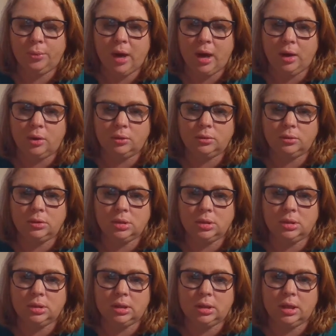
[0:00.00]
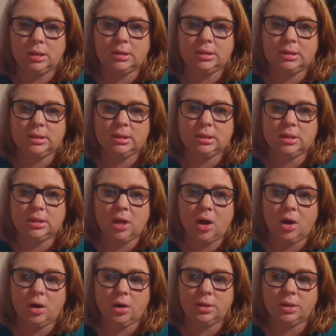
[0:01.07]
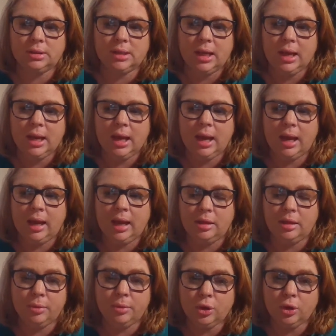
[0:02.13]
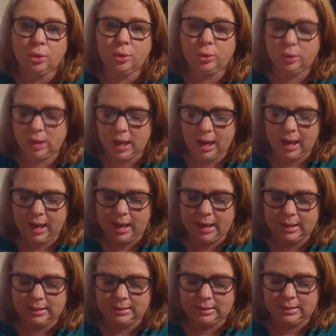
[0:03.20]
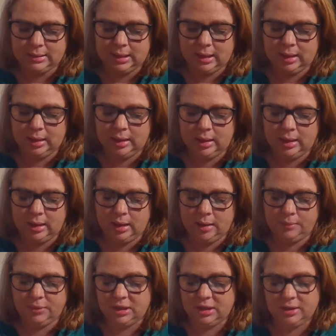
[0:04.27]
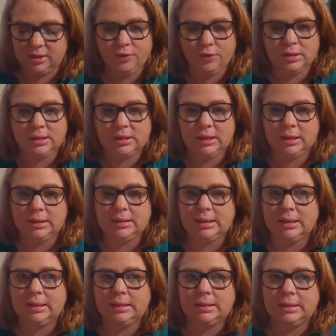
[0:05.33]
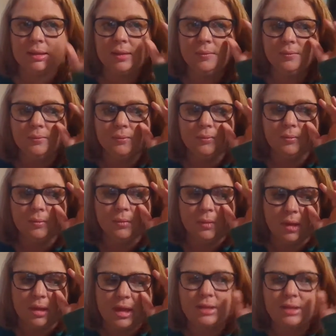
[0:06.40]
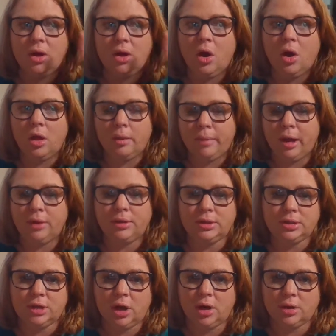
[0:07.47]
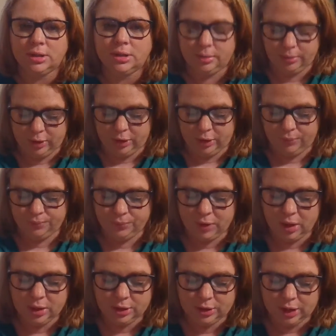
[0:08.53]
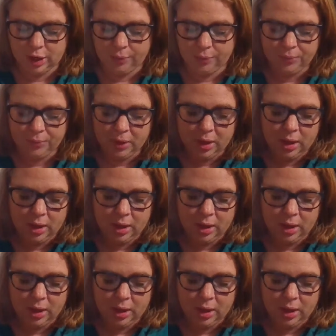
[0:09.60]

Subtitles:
around the stars and the moon, and the different seasons. That's all about the stars and the moon. So